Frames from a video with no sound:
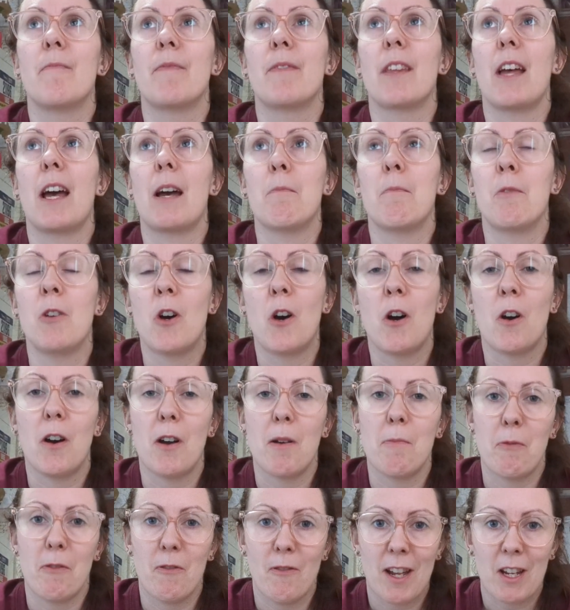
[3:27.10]
I'm not a
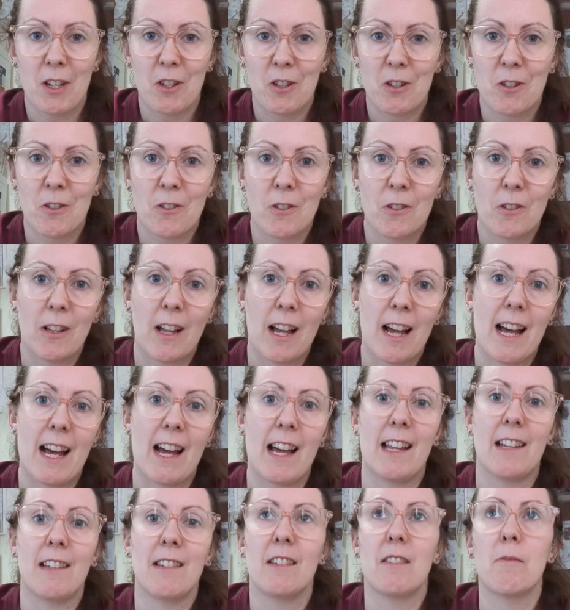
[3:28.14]
professional,
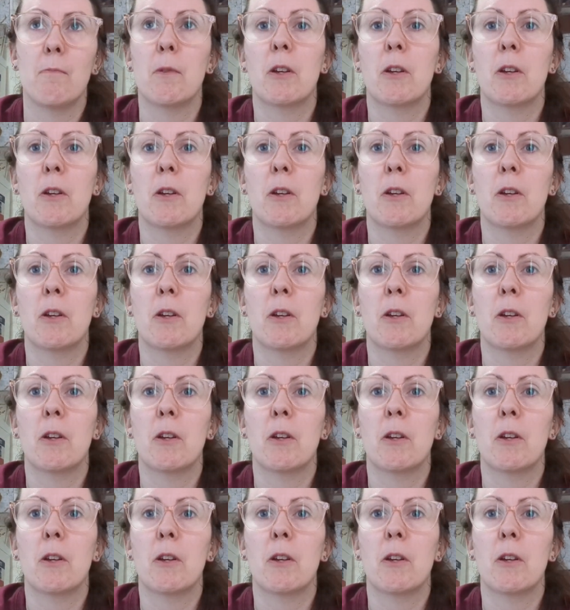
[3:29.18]
and